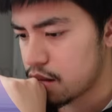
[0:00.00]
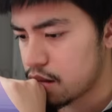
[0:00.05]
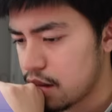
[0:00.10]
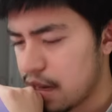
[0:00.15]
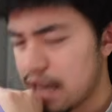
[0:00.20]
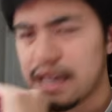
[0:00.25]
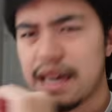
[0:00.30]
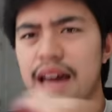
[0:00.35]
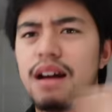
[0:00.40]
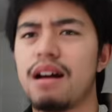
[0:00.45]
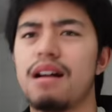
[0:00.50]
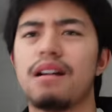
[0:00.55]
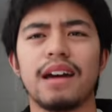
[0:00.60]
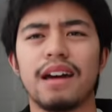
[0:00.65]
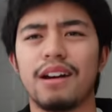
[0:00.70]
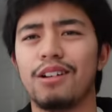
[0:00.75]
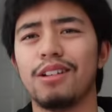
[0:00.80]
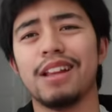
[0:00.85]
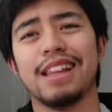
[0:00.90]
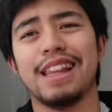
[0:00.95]
It can't. Okay,
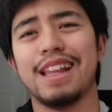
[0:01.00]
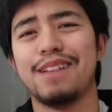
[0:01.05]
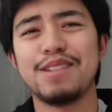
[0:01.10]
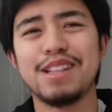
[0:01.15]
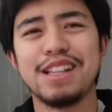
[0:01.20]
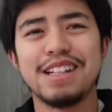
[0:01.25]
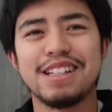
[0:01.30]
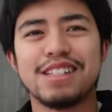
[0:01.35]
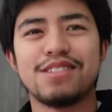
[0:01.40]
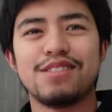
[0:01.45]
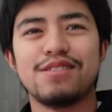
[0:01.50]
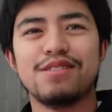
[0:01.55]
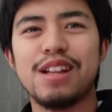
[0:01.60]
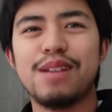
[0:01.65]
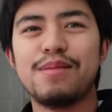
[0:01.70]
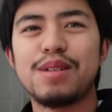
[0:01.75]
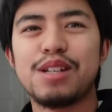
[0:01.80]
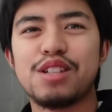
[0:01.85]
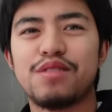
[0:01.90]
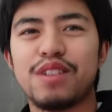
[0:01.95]
hold on. Let me just
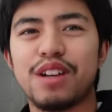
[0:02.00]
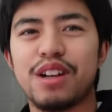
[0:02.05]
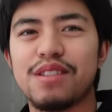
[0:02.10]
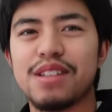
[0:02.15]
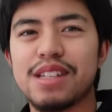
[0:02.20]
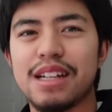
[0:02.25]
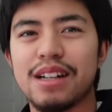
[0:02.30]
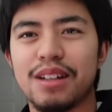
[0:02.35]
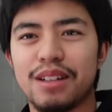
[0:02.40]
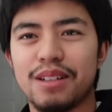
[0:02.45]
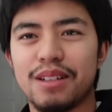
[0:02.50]
let me just figure this out.